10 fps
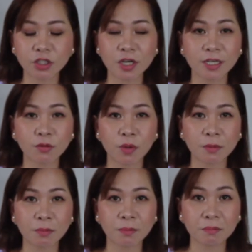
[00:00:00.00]
check it
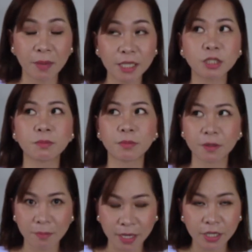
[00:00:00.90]
one page
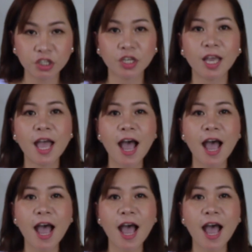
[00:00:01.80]
per page,